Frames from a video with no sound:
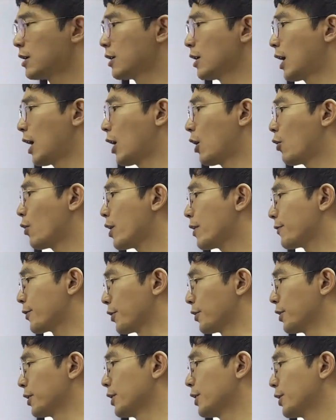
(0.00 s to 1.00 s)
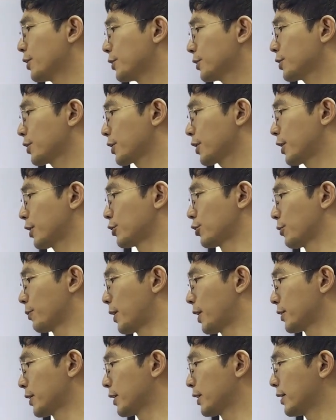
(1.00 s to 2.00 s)
However, here's the catch
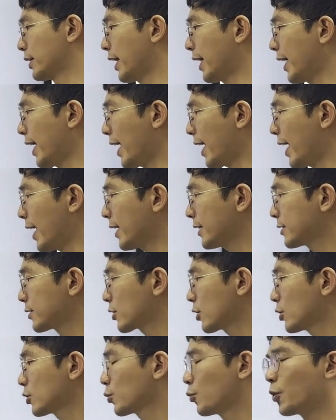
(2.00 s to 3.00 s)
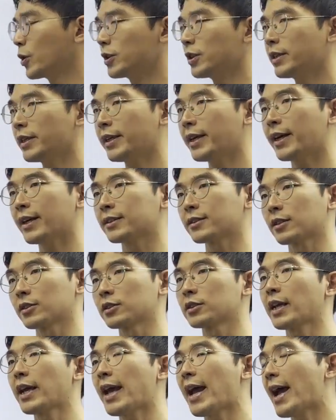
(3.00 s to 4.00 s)
about it. They asked us, what did they ask us?
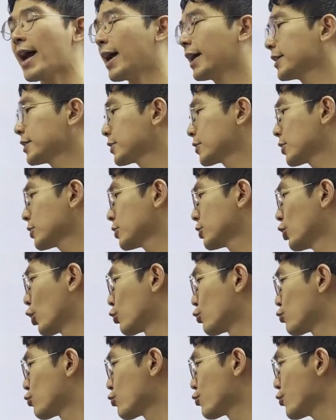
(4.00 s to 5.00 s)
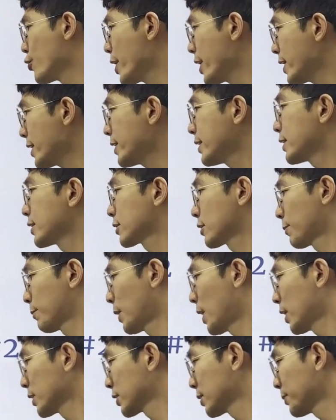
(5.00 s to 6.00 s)
They asked us the greatest
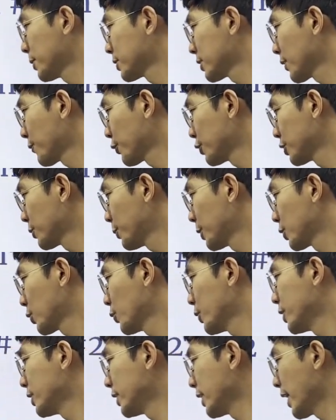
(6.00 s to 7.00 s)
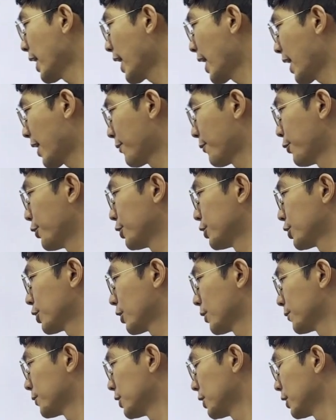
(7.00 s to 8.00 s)
possible difference between the average
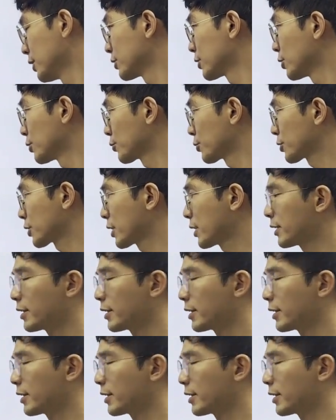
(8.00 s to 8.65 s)
of the integers.